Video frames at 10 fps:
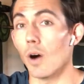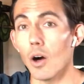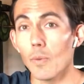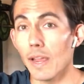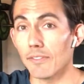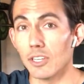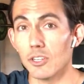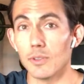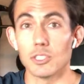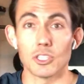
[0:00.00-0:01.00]
All we have to
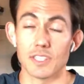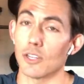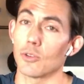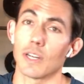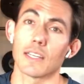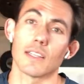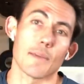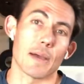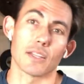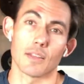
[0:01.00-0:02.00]
do is just think critically
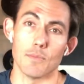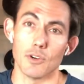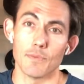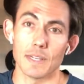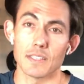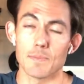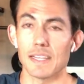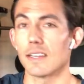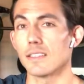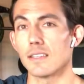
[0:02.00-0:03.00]
about the movements,
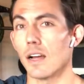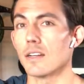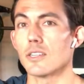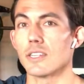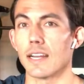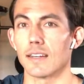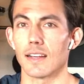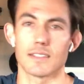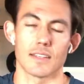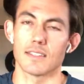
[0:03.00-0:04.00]
because understand, guys,